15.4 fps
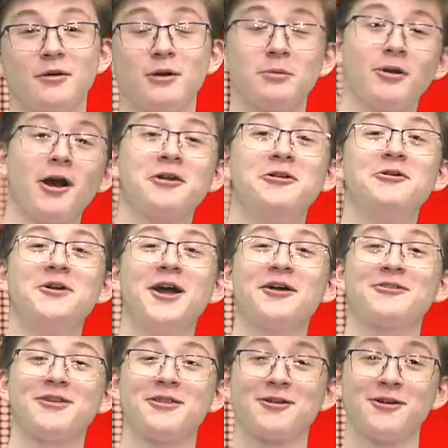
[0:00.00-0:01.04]
We're proud to
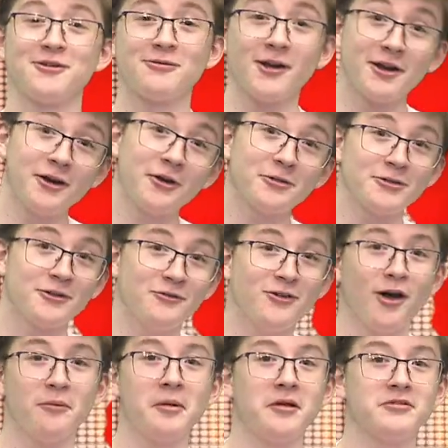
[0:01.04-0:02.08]
announce Ithaca's very own
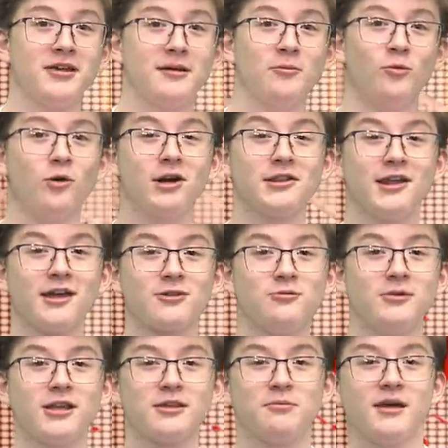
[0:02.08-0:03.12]
Lavelle ball team won last
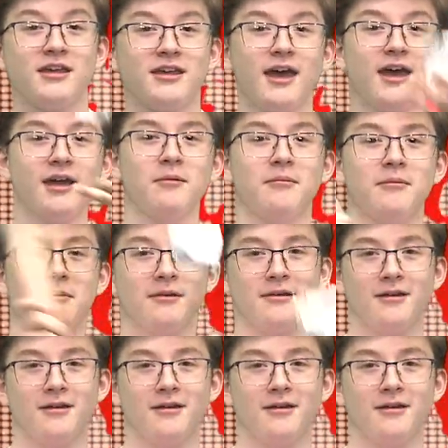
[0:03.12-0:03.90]
week's big game